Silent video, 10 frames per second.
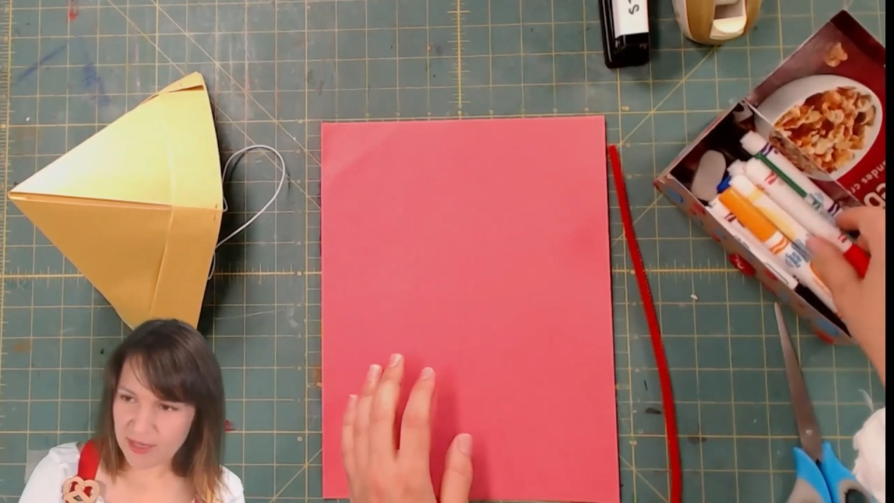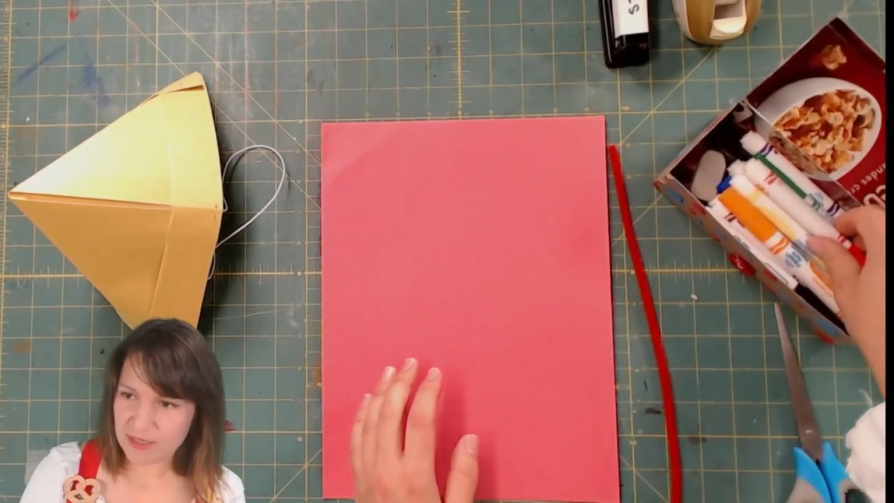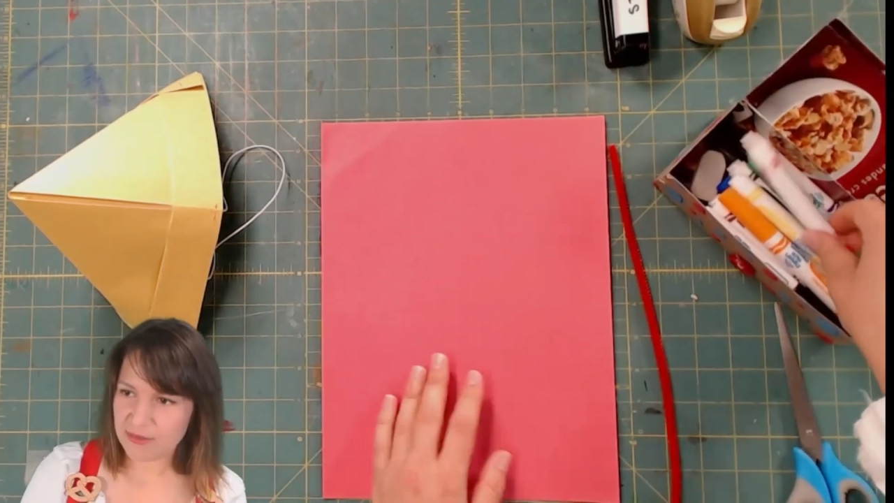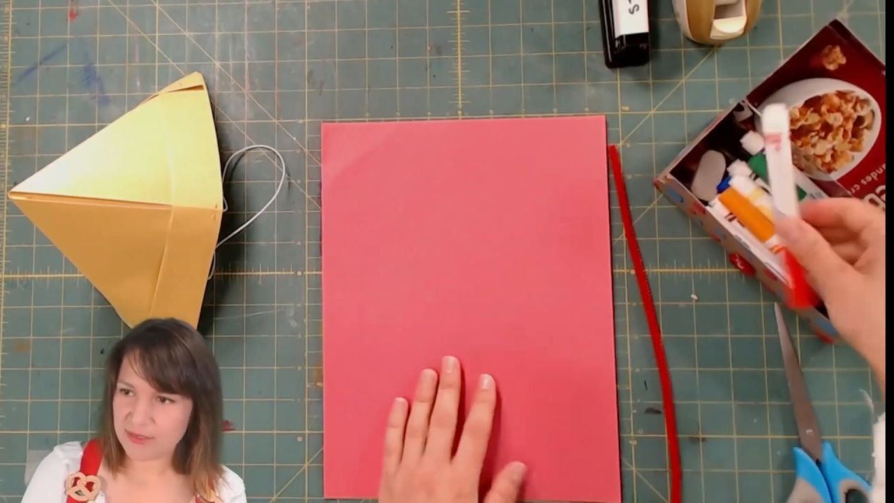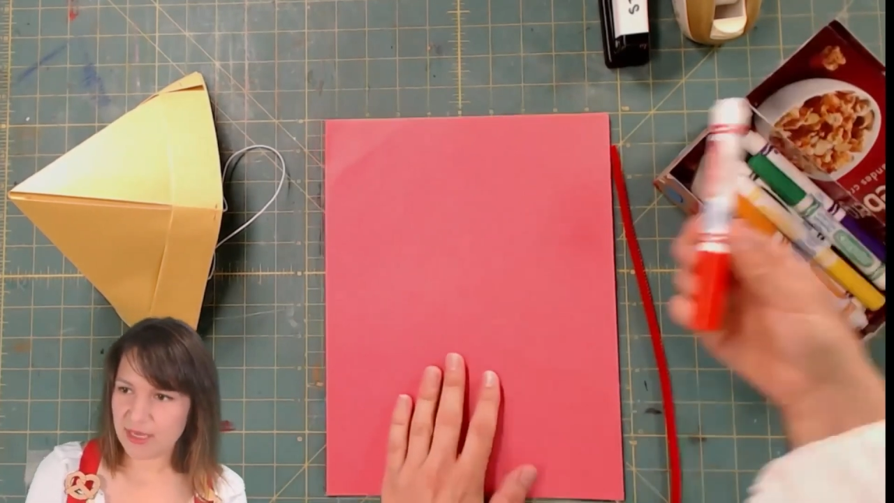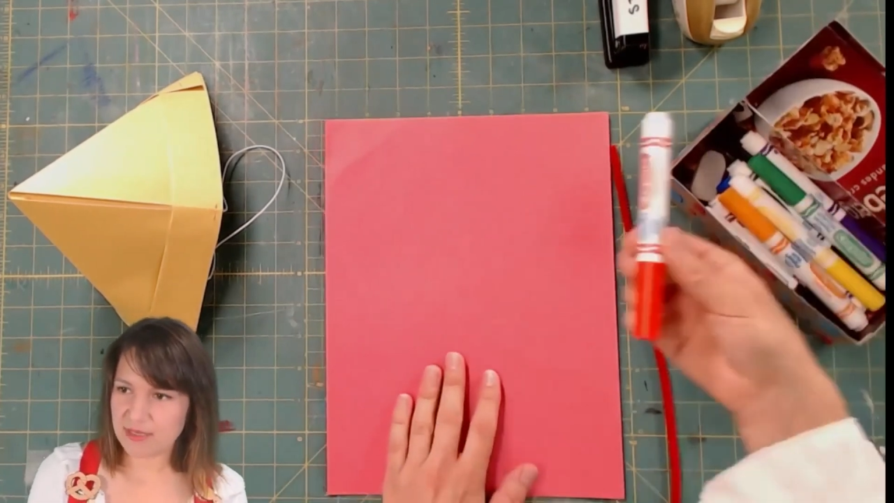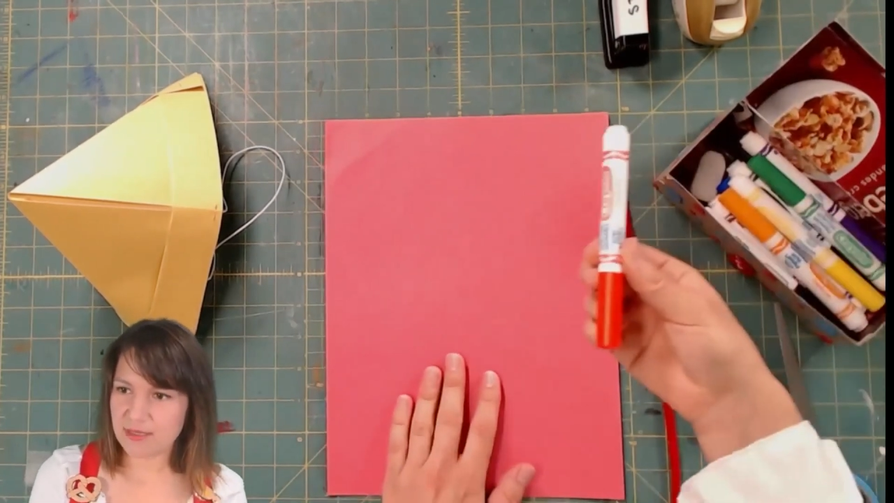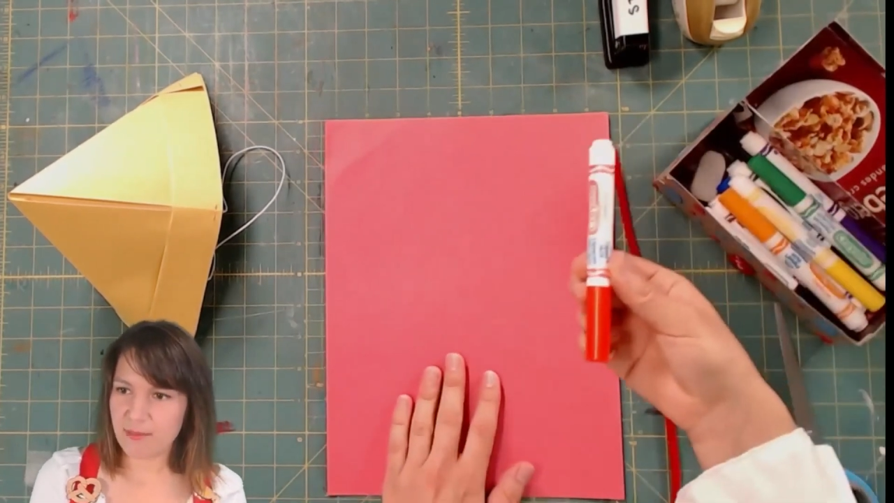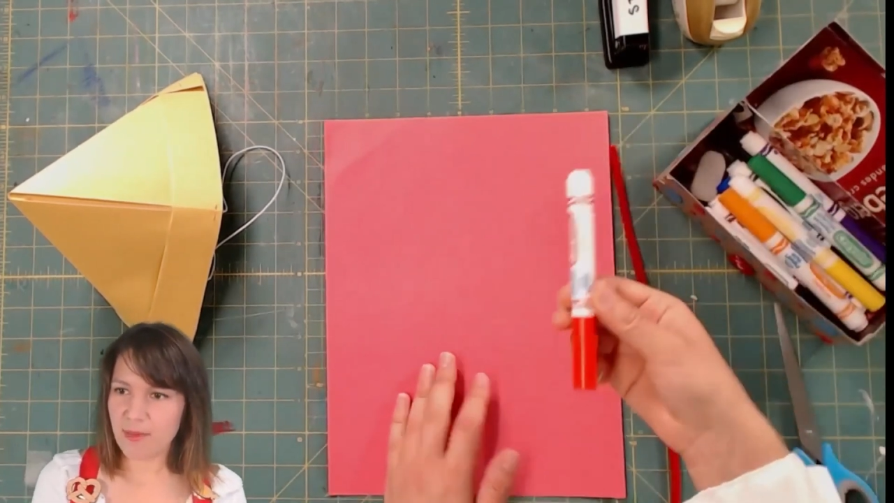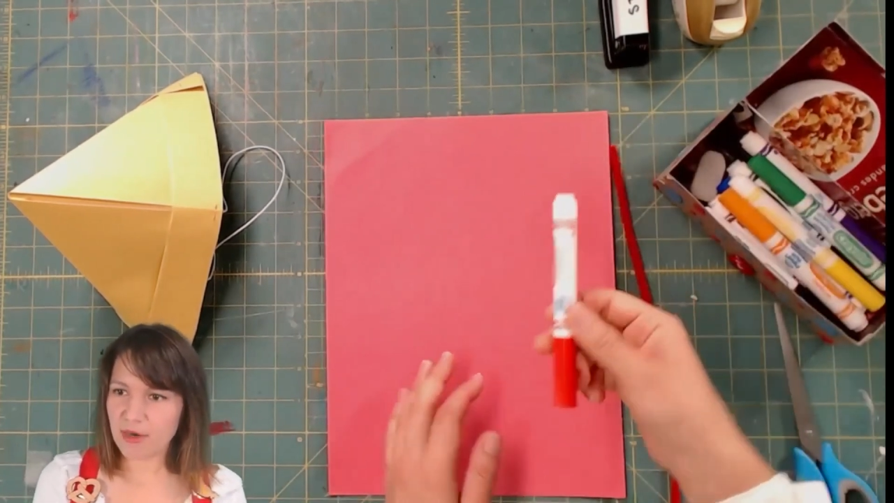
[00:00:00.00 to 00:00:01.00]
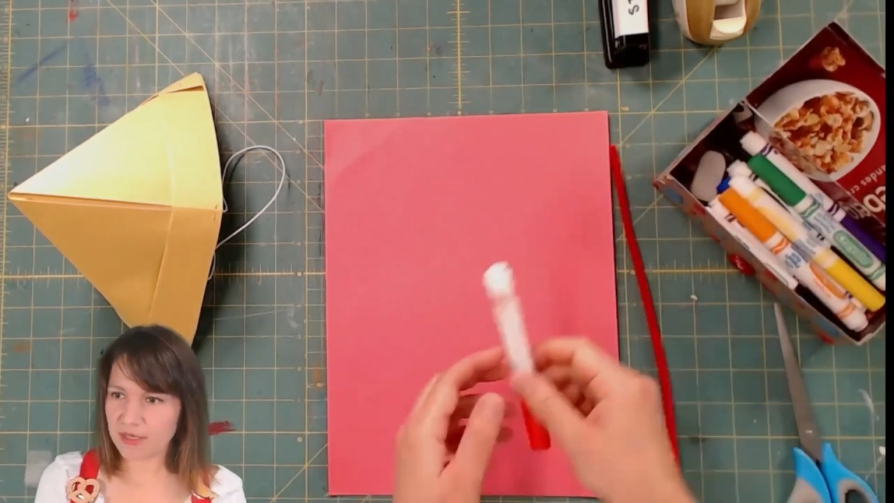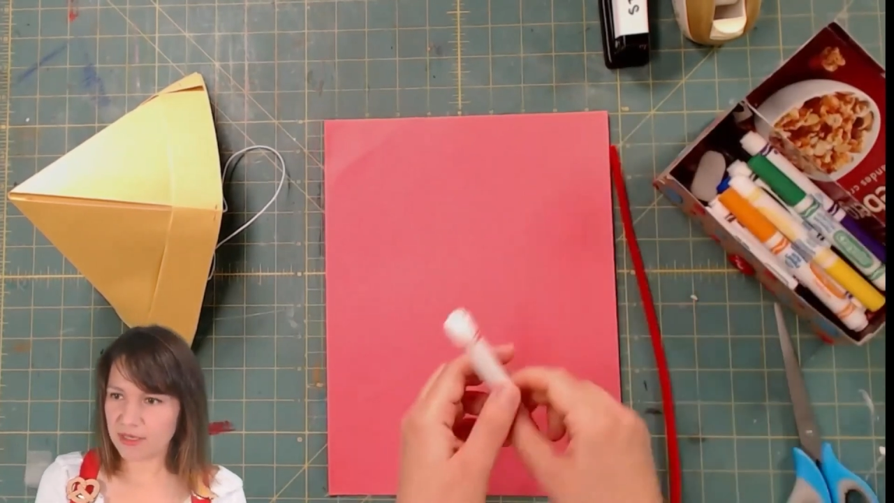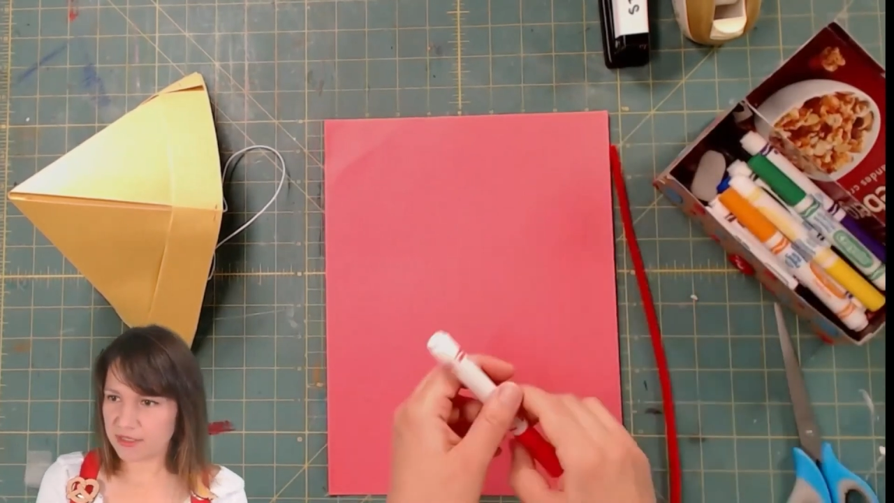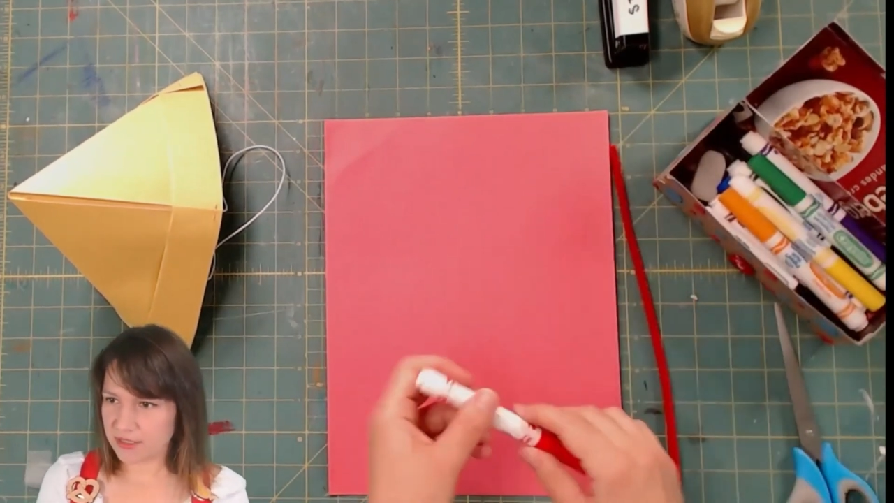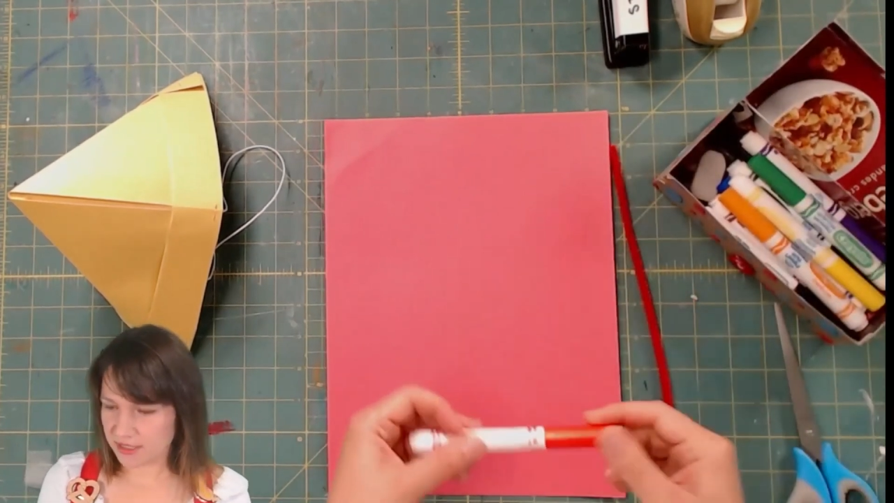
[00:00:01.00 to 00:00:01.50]
using some
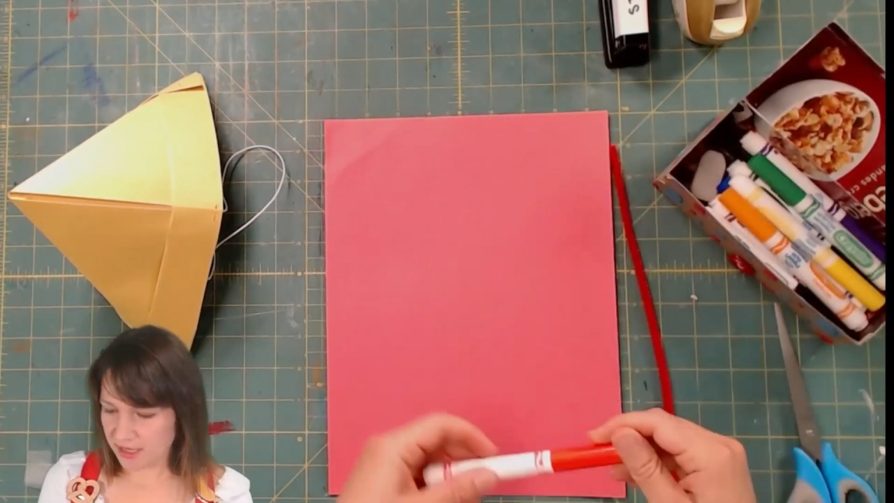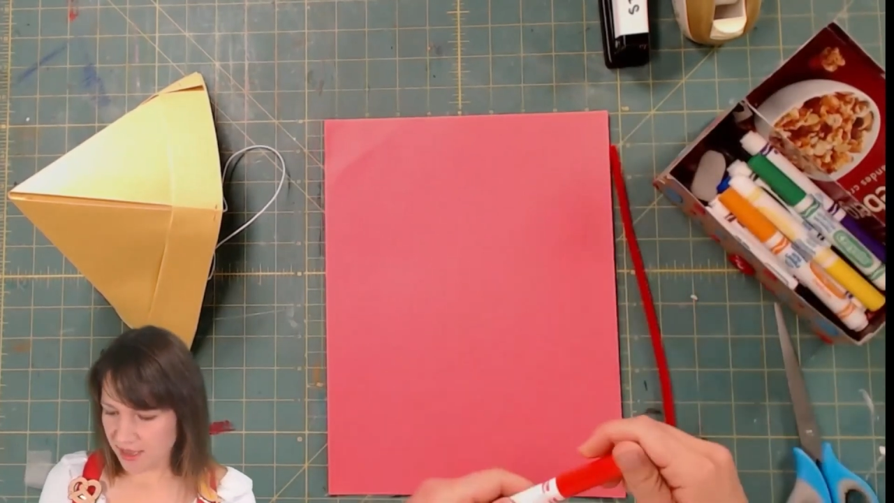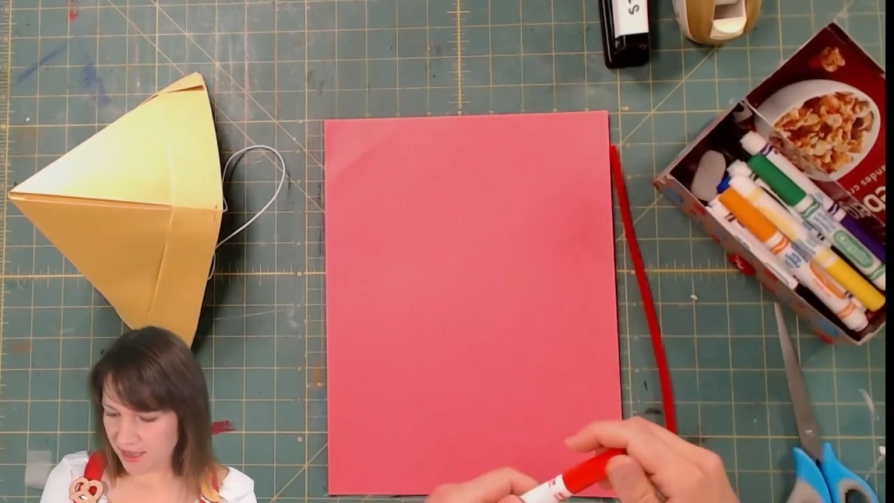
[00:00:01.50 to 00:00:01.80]
markers.